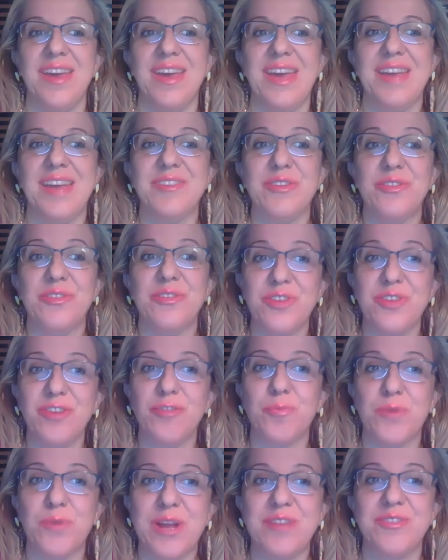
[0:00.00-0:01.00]
As a
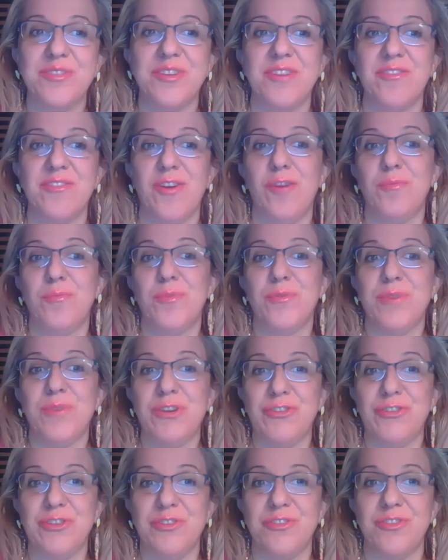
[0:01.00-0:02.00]
sixth president of
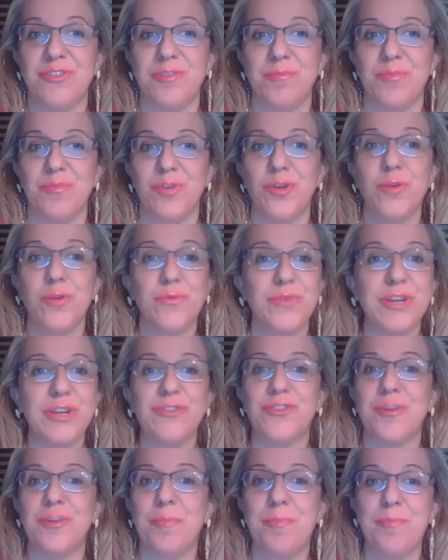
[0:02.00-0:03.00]
Mauritius, you've
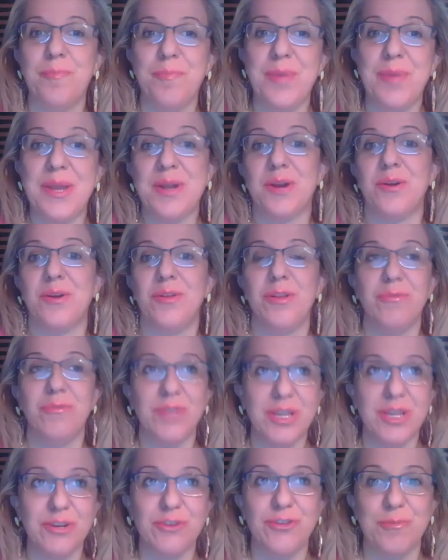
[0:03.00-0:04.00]
reached the pinnacle of
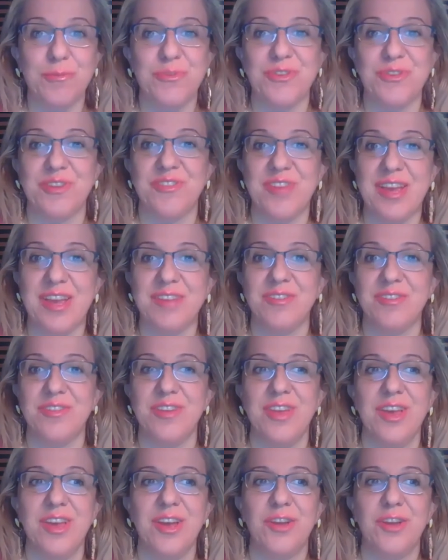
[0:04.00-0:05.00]
leadership success,
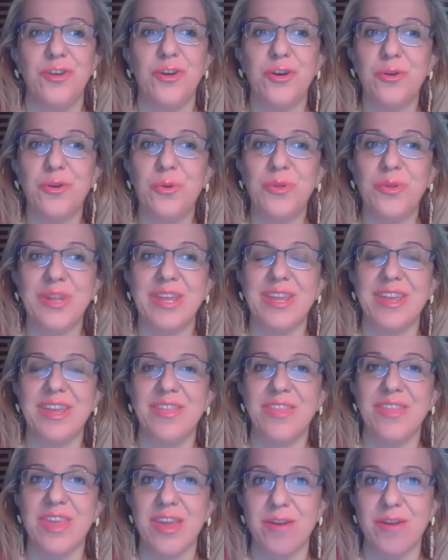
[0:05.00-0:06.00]
not only
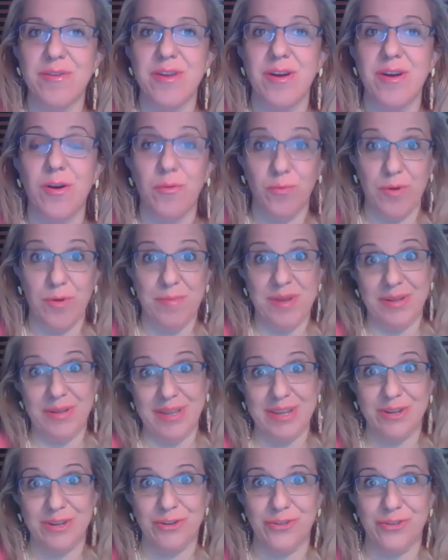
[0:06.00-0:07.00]
in the area of women
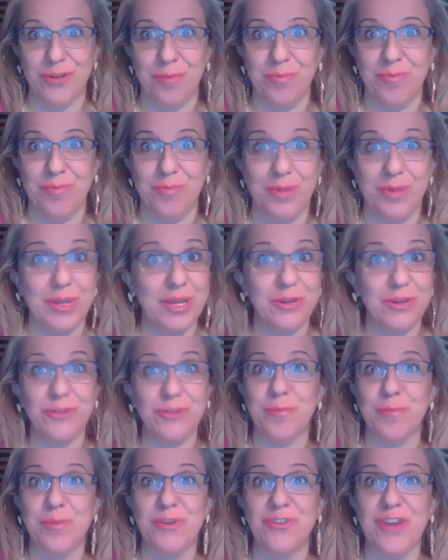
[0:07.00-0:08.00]

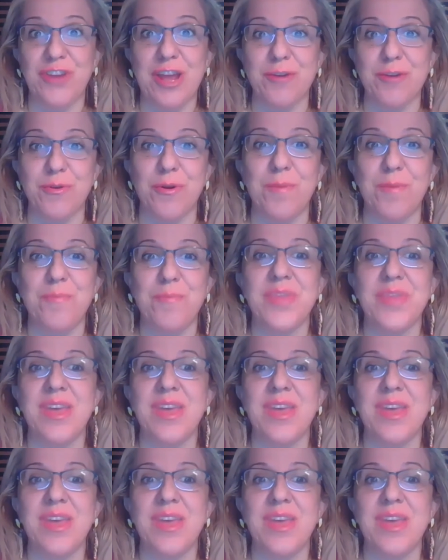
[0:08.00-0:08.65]
leadership in general.